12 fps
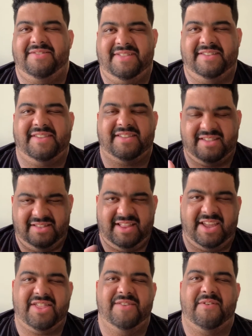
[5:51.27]
That's like the
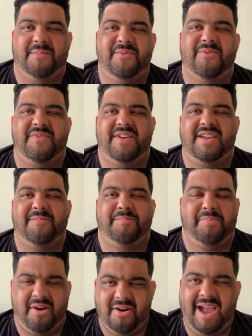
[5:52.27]
length of a movie
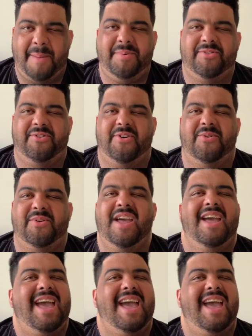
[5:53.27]
per episode,